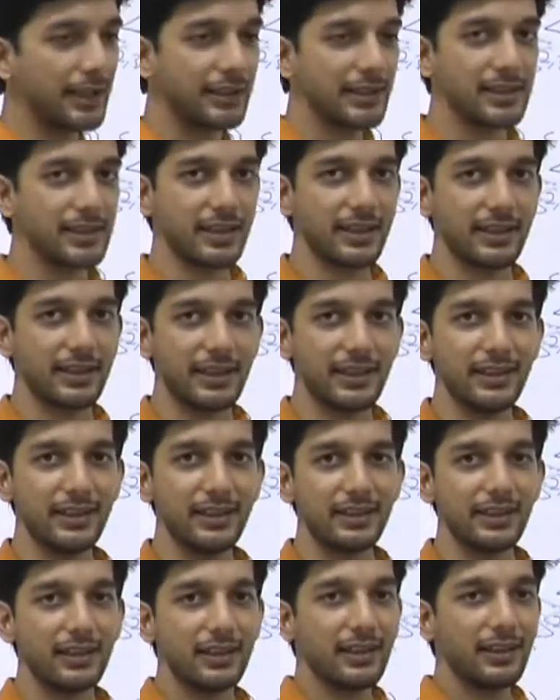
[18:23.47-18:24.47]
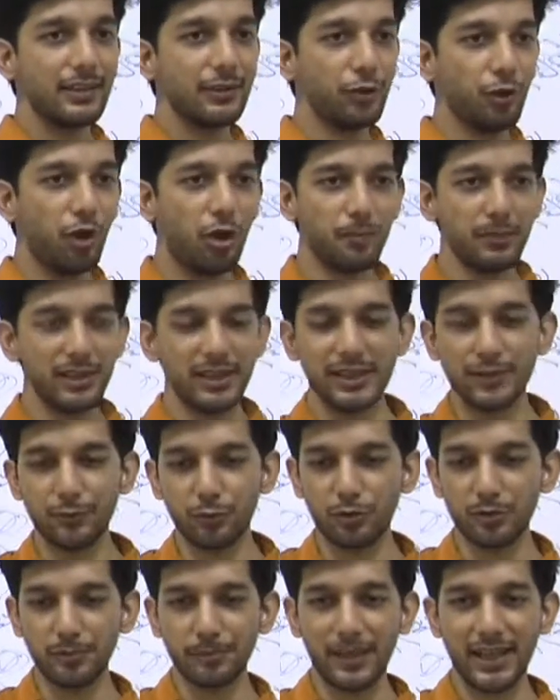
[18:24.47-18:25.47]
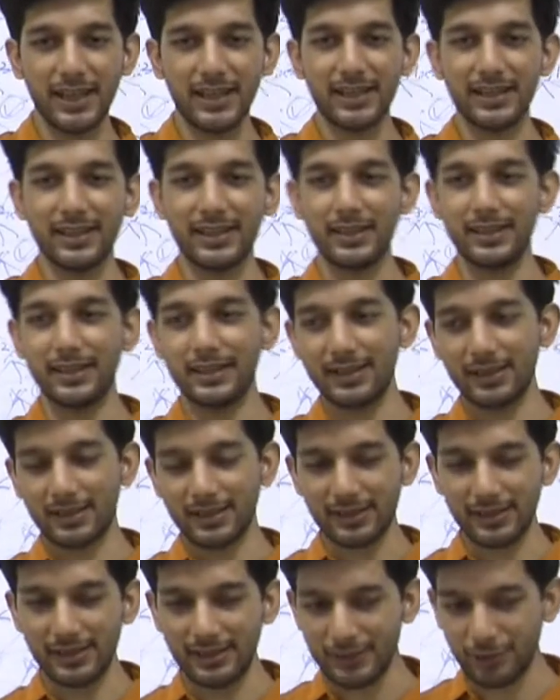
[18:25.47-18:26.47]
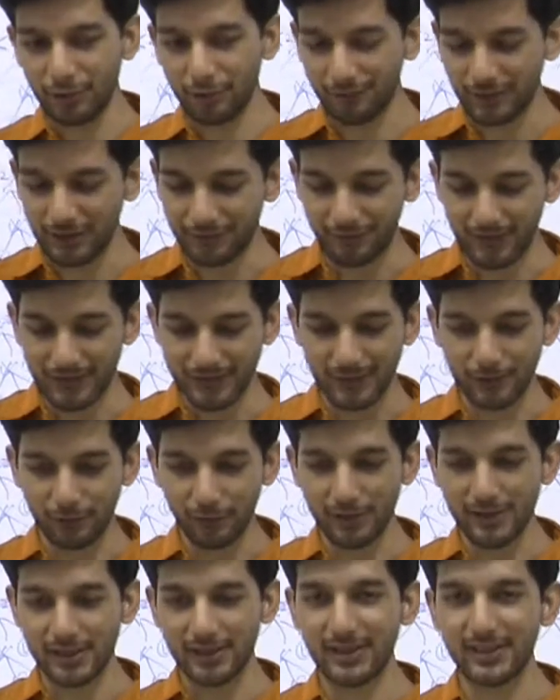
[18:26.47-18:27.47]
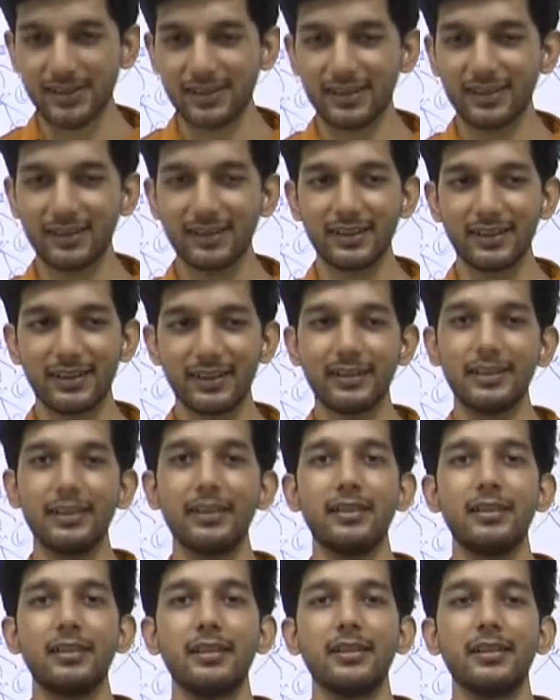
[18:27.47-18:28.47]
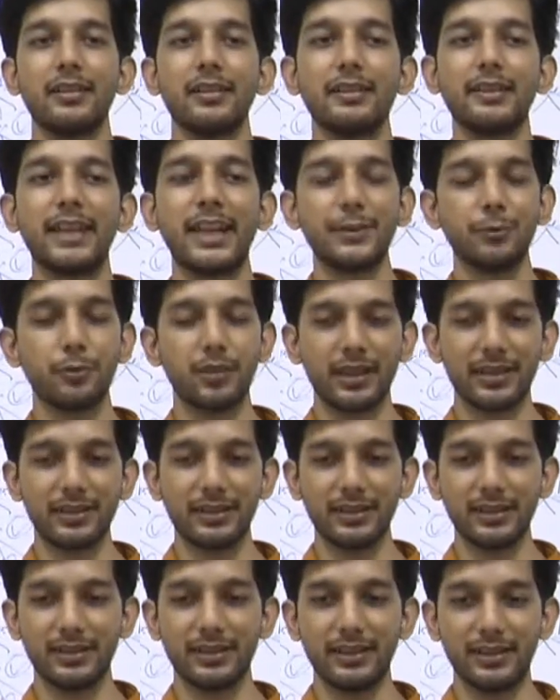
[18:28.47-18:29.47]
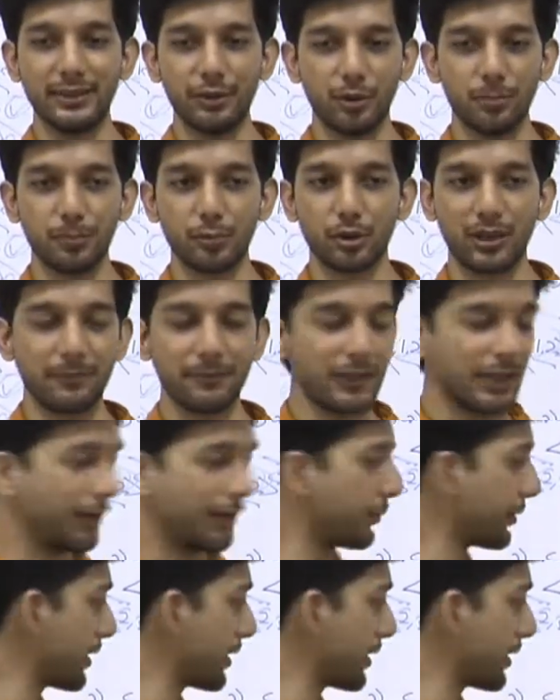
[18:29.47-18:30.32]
that is again normally known by a series of if-else clauses that you can in your program write